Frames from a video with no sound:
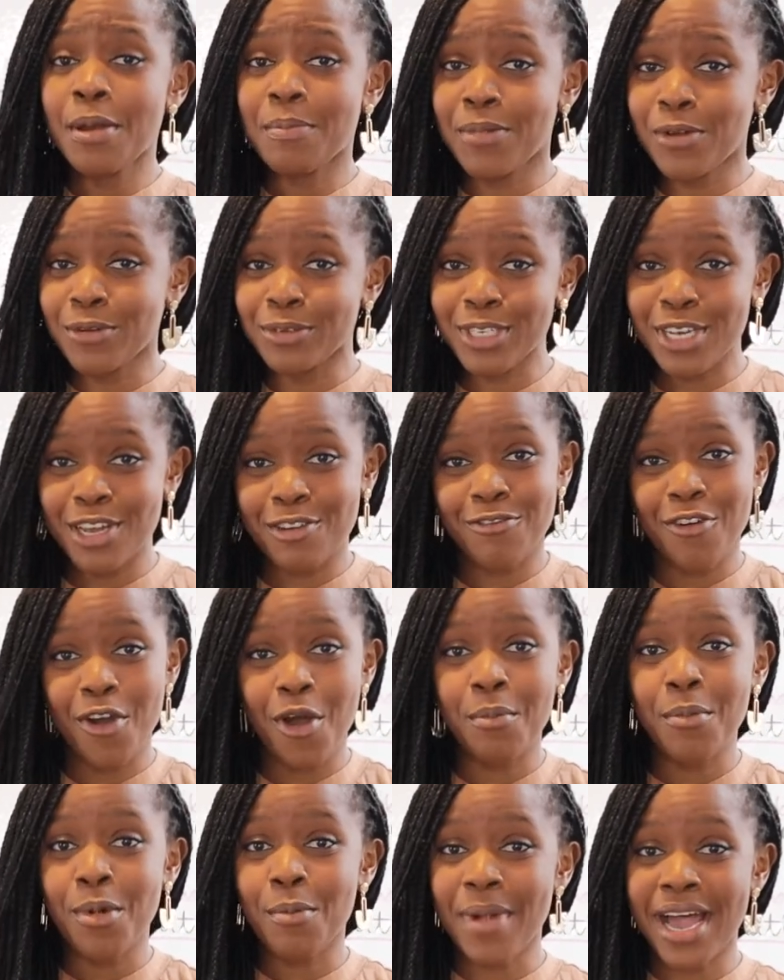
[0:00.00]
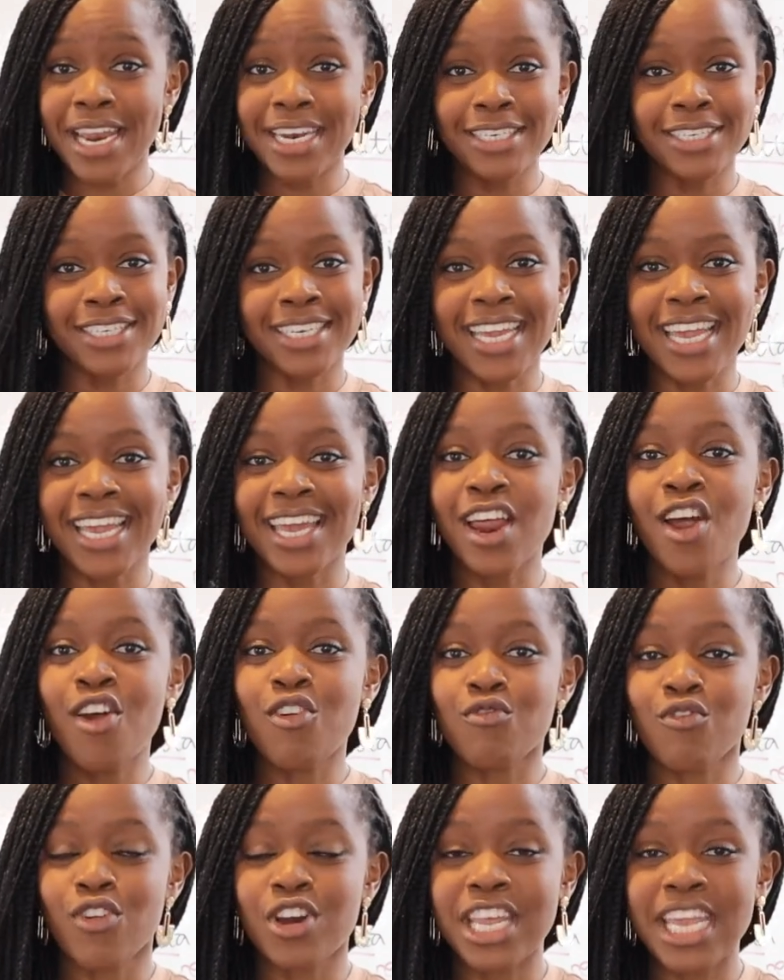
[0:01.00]
building a farm, managing it,
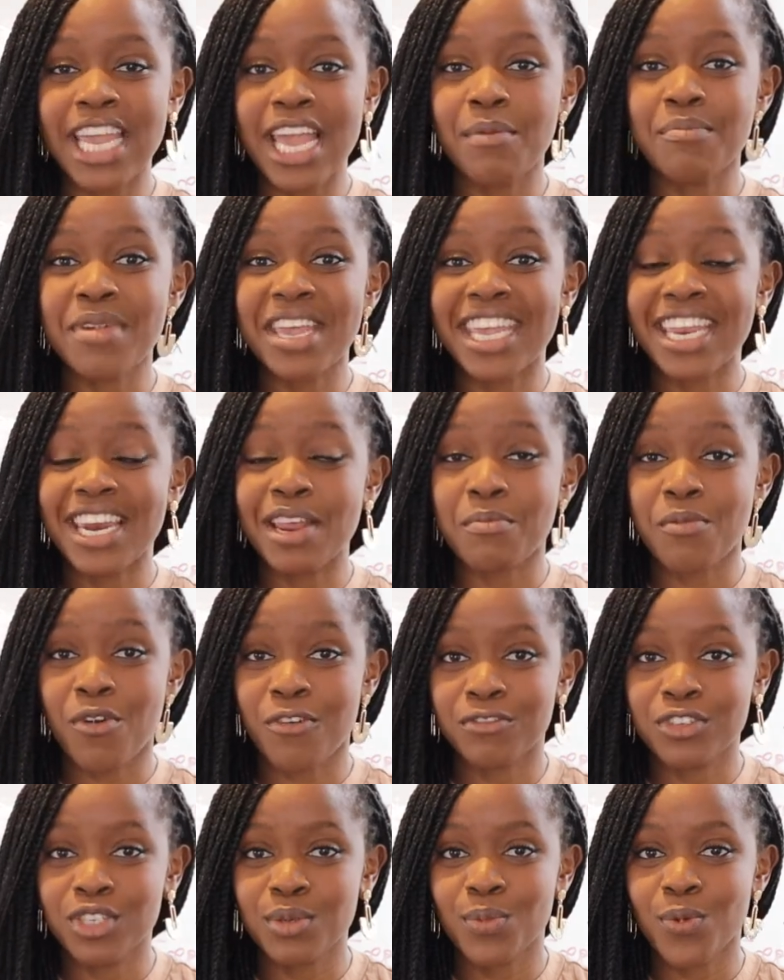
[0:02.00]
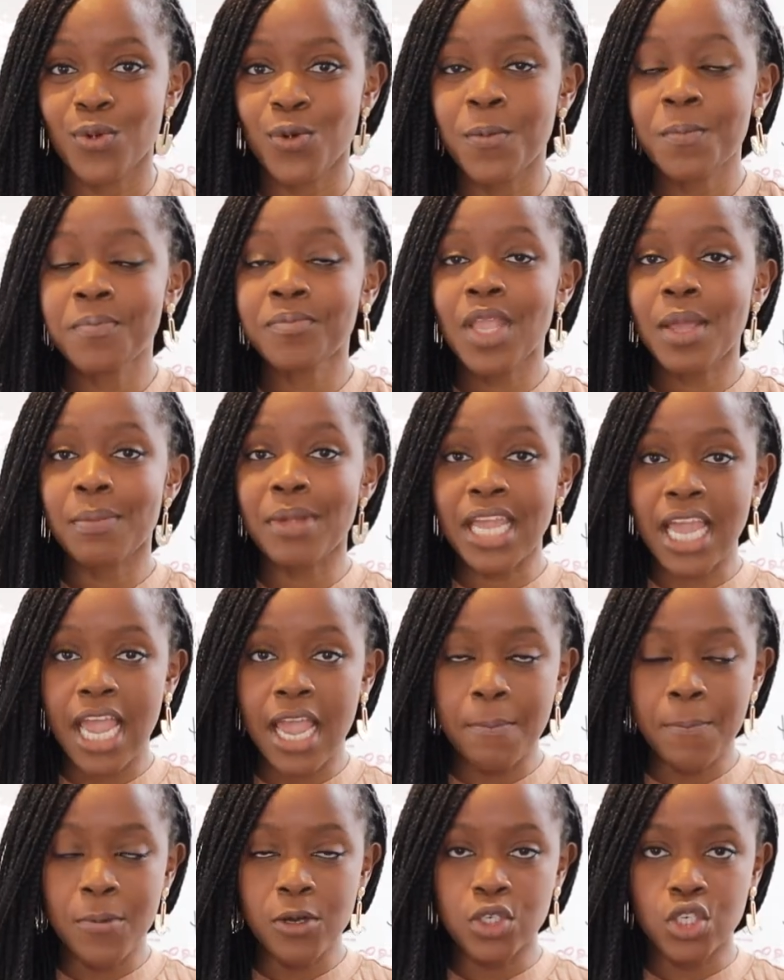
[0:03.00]
running it, making it profitable, being
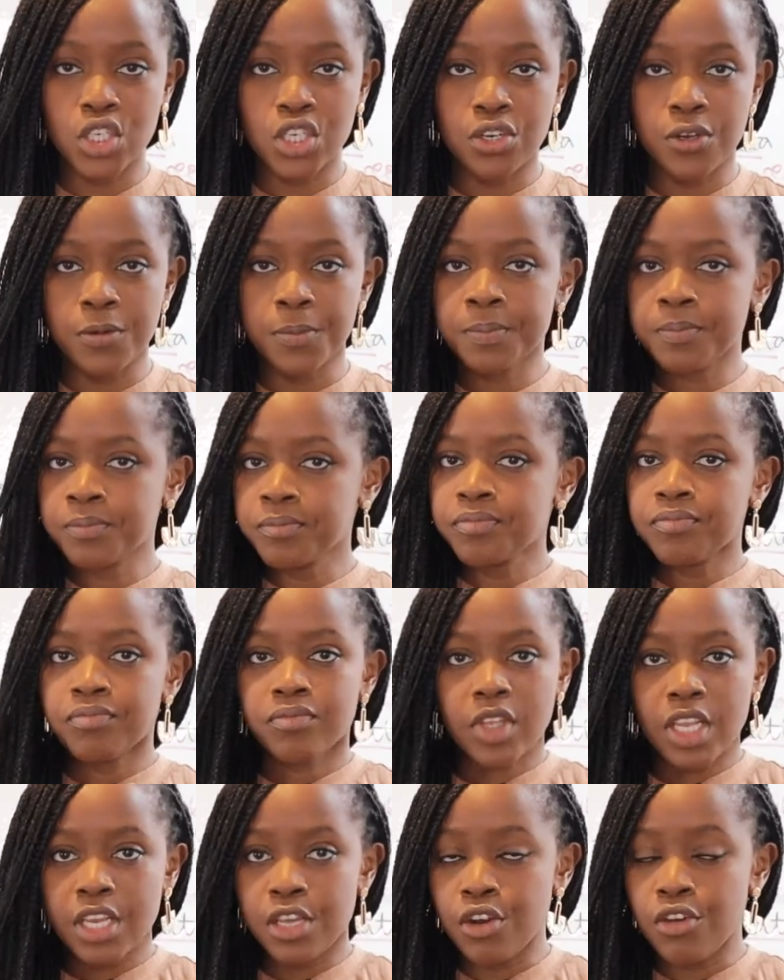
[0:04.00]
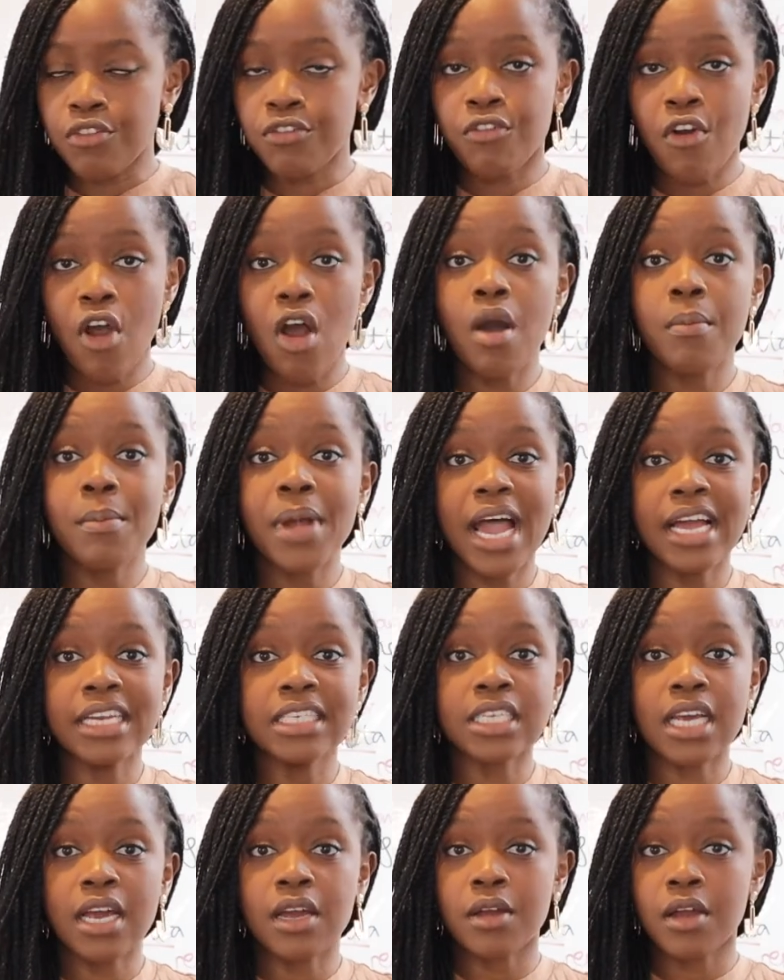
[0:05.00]
able to, you know, farm
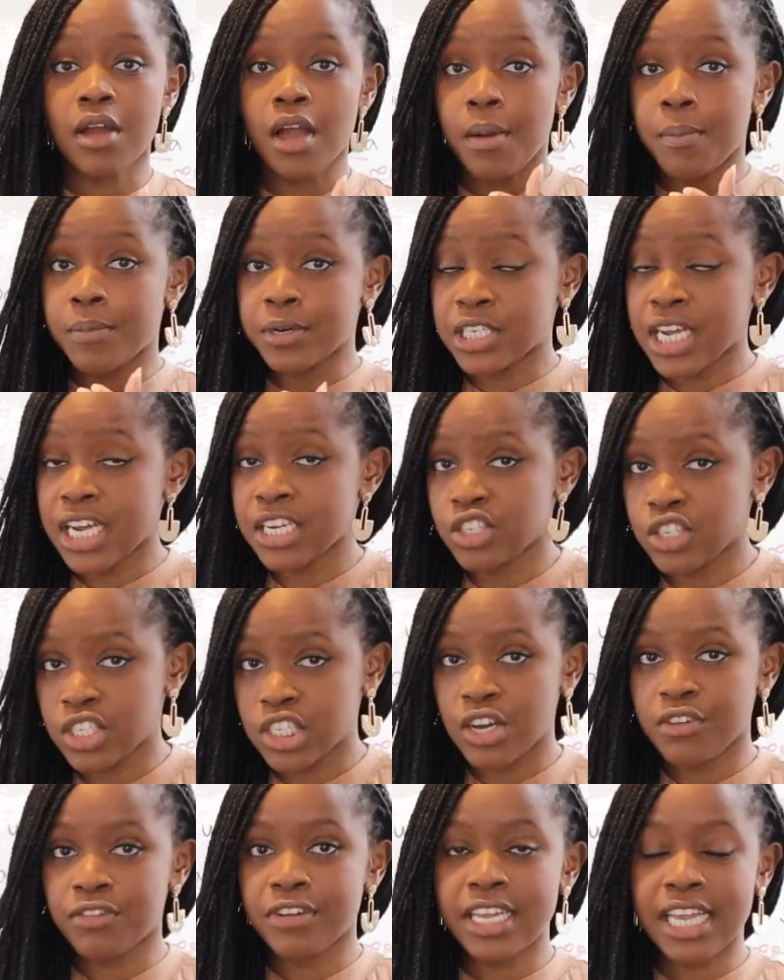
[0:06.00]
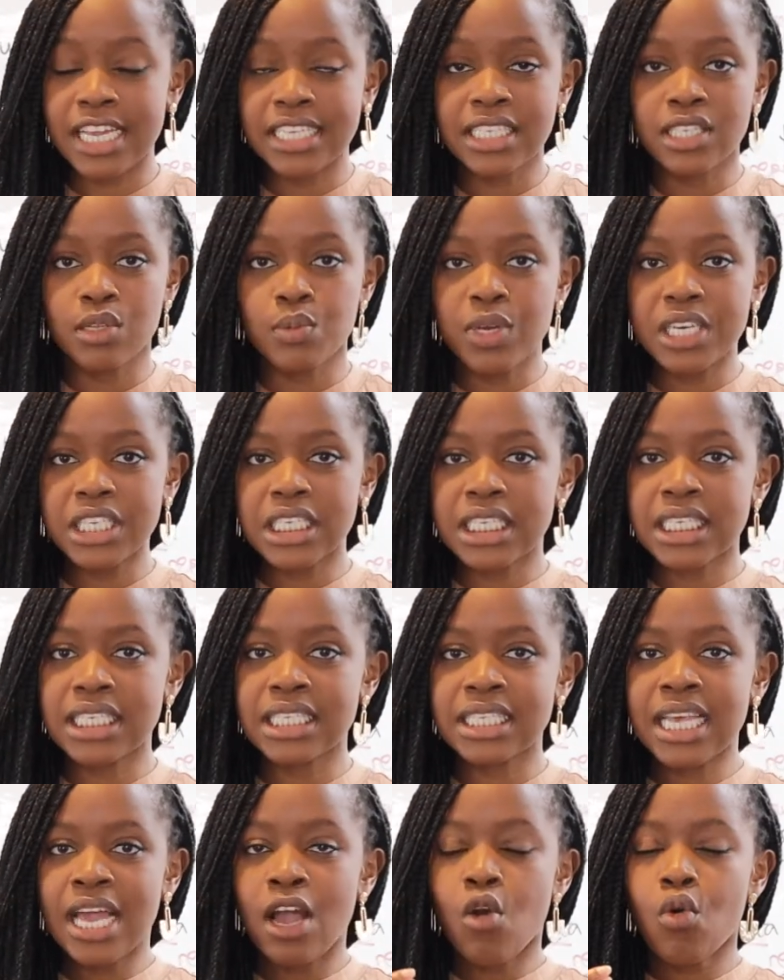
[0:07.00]
and protect yourself against the winters.